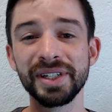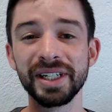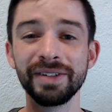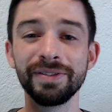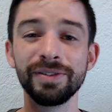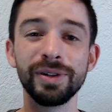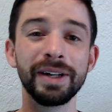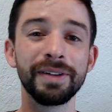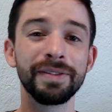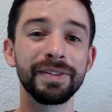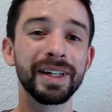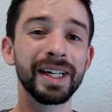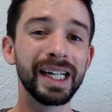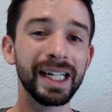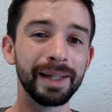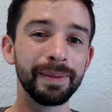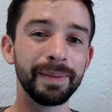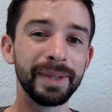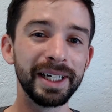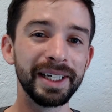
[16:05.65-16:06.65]
If you have
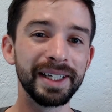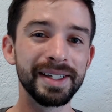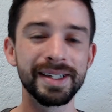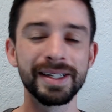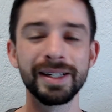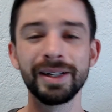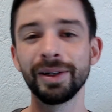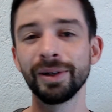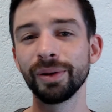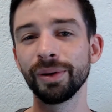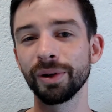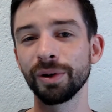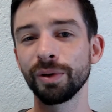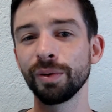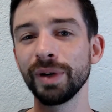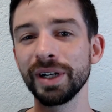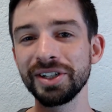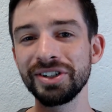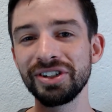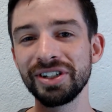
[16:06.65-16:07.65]
comments or
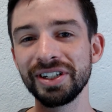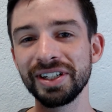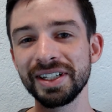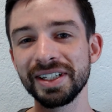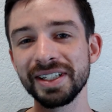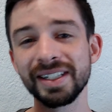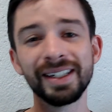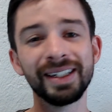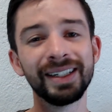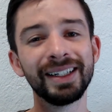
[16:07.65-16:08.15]
questions,